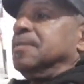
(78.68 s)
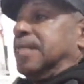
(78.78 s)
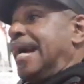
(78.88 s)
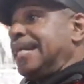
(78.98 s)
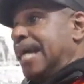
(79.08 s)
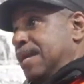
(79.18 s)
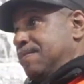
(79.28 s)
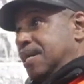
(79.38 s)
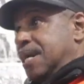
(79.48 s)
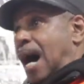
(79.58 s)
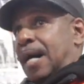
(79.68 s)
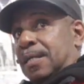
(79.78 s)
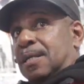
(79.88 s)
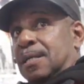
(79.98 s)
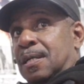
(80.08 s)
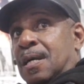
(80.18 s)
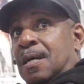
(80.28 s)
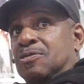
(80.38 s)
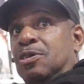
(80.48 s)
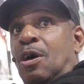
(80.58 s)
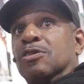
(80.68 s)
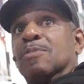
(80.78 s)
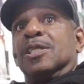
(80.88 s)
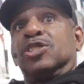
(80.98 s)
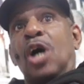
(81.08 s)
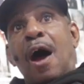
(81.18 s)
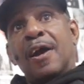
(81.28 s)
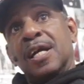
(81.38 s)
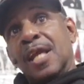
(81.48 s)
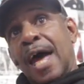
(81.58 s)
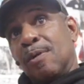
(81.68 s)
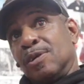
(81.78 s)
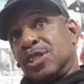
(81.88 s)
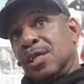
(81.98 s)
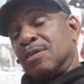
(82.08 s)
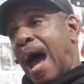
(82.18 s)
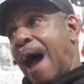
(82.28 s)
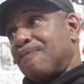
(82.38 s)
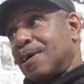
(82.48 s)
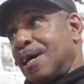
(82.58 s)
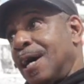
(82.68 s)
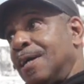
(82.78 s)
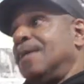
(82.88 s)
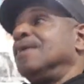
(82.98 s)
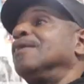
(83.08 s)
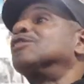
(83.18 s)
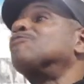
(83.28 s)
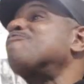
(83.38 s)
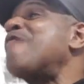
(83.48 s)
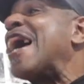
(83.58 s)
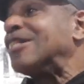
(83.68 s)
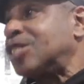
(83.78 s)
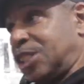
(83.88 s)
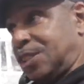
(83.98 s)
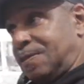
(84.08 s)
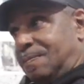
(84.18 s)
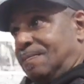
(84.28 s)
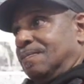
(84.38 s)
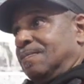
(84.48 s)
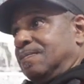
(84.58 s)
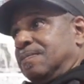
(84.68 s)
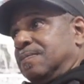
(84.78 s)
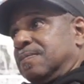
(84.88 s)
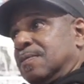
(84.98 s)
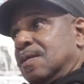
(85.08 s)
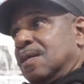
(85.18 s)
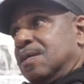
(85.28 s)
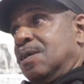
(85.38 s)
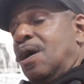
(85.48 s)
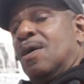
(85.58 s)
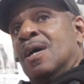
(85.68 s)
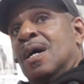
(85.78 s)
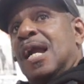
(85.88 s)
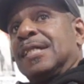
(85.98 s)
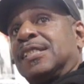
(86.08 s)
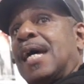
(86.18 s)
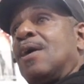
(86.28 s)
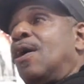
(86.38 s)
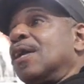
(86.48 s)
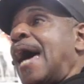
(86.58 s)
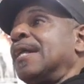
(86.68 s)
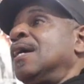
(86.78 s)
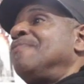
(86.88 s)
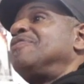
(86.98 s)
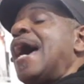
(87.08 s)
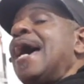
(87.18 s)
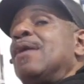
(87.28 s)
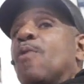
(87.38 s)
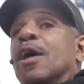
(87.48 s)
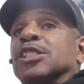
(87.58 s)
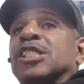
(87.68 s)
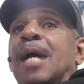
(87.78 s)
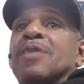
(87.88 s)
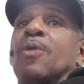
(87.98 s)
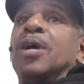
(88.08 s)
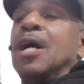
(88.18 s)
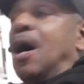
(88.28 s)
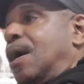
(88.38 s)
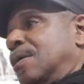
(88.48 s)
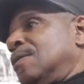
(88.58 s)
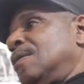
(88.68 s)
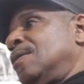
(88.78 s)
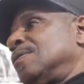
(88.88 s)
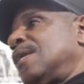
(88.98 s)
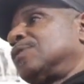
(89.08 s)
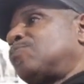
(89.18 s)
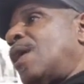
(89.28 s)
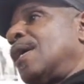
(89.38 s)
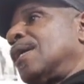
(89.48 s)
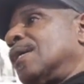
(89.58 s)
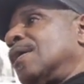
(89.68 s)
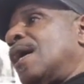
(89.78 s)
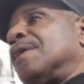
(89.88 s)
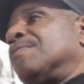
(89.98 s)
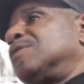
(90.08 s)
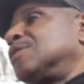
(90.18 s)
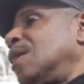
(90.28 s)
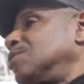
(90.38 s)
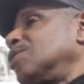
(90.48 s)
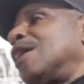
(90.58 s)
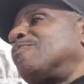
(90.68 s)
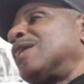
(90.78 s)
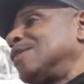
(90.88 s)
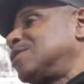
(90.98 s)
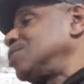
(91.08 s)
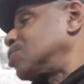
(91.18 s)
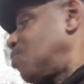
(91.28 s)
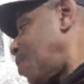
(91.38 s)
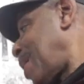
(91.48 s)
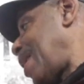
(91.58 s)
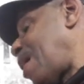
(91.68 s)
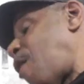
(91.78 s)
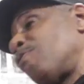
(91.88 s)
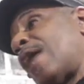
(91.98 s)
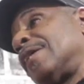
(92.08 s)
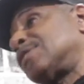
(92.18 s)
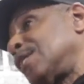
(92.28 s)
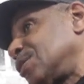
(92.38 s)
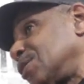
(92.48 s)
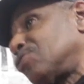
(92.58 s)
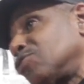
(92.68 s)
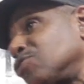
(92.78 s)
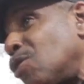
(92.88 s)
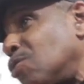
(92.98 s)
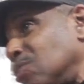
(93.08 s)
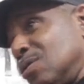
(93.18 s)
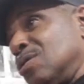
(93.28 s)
They named it Ghana. Mm. You know, the majority language in Africa is French. You know, and I say all that, they're in worse shape than we are. That's why, like a lot of you tell us, you got, we got to teach the world. We got a whole lot of teaching to do.